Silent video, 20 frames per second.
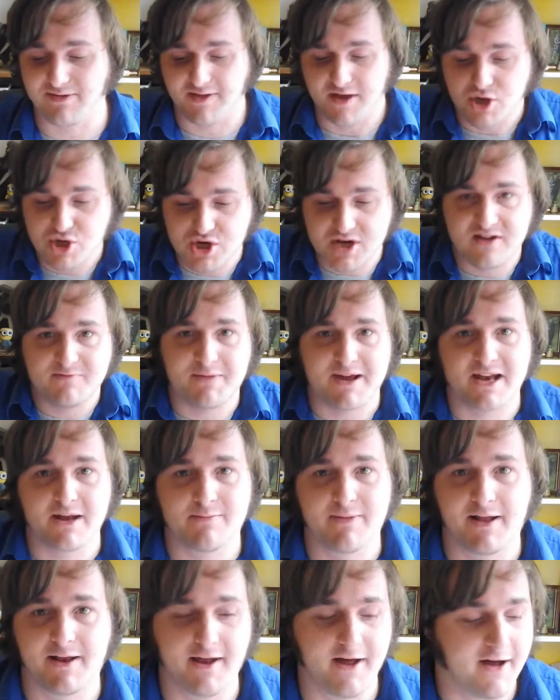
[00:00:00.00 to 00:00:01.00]
There should have been a
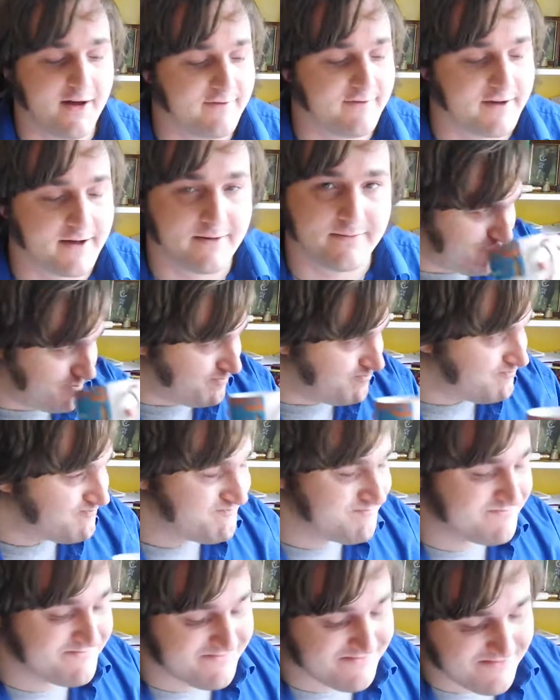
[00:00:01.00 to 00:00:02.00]
palaver.
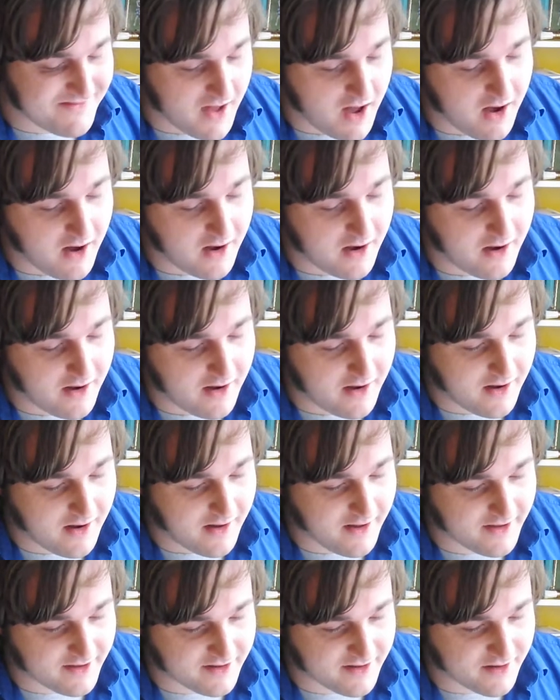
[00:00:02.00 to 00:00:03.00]

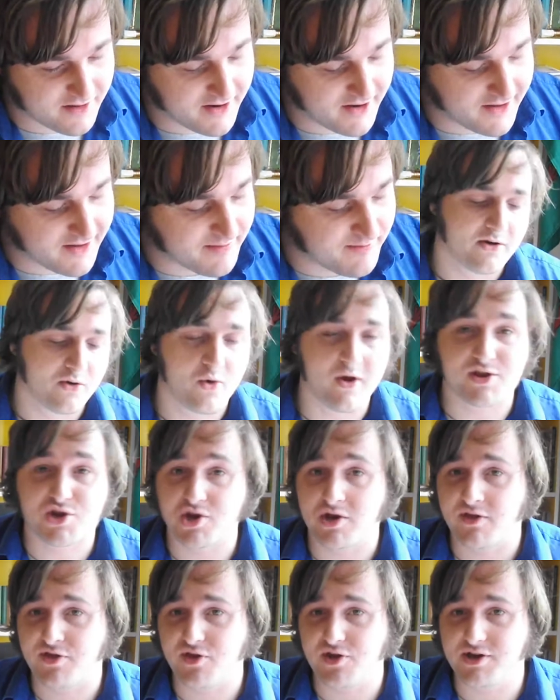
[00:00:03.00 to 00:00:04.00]
Ah, so nice.
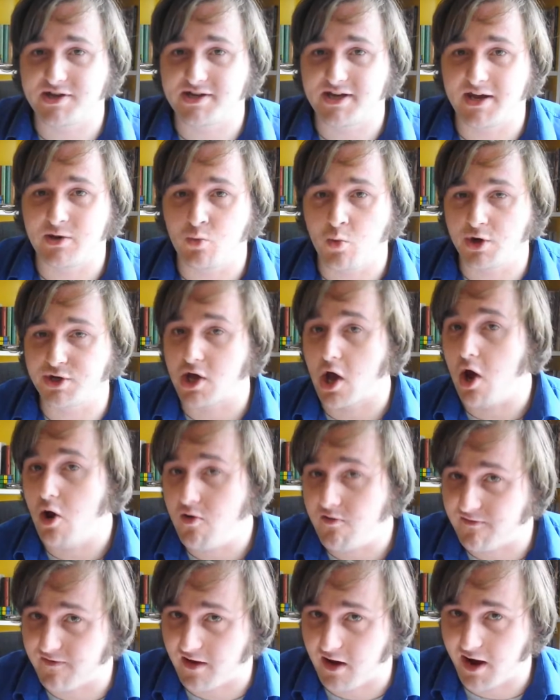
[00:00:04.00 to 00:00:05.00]
Question 13. What
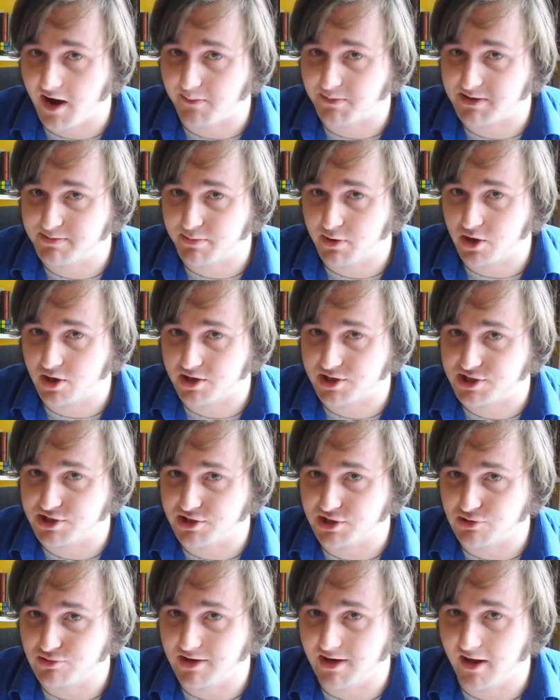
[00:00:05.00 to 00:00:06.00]
overhyped book do
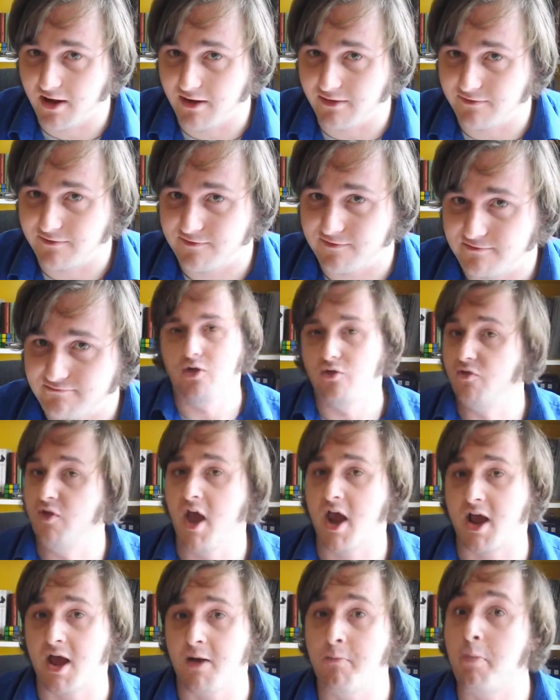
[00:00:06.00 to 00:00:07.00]
you love?
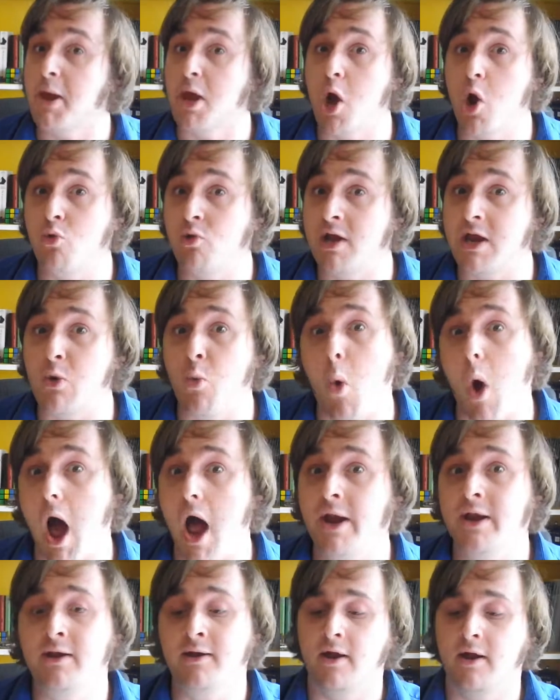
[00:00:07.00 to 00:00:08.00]
There can be only
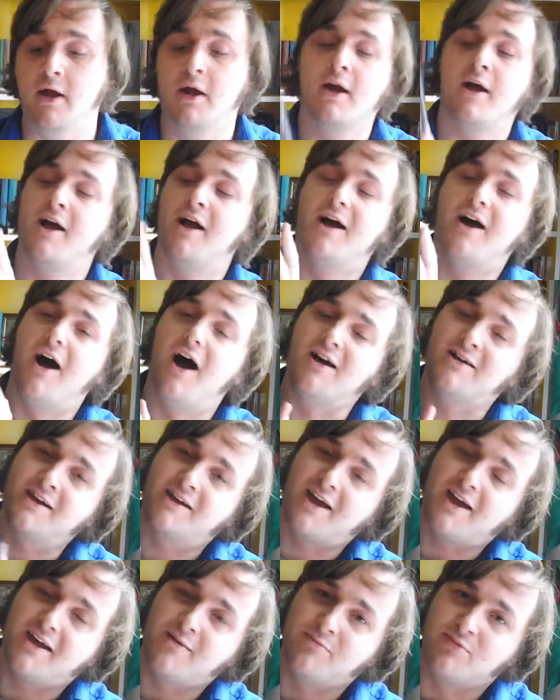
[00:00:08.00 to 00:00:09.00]
one! Hunger
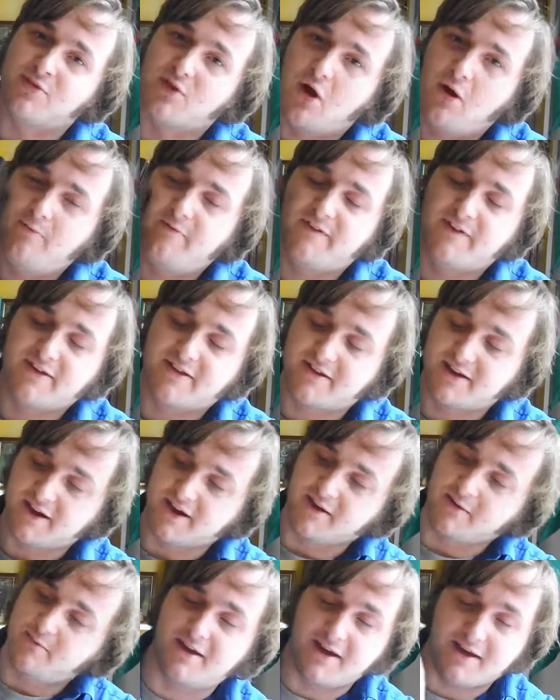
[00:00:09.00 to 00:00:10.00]
Games,
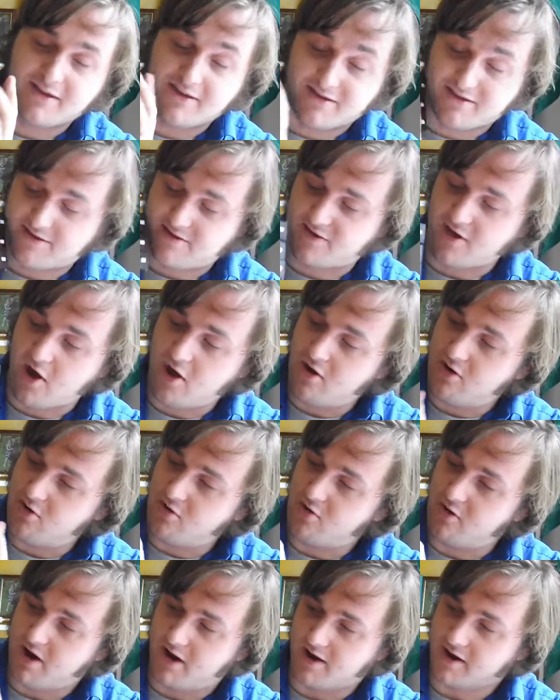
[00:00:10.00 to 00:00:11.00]
obviously. It's
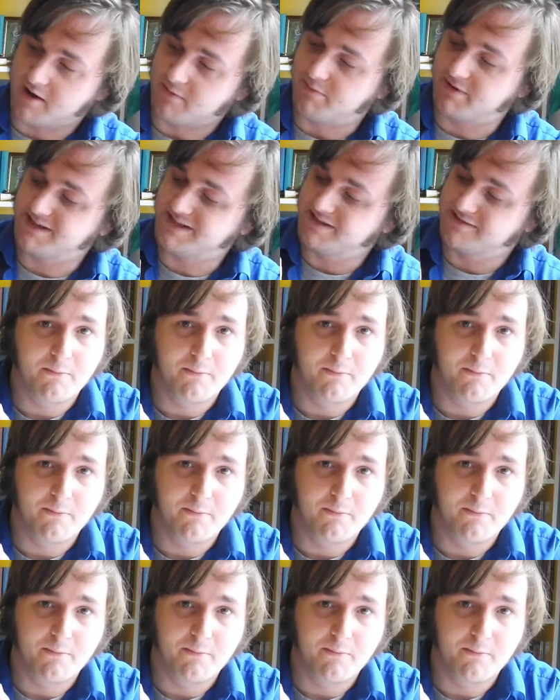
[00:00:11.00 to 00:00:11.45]
so hyped.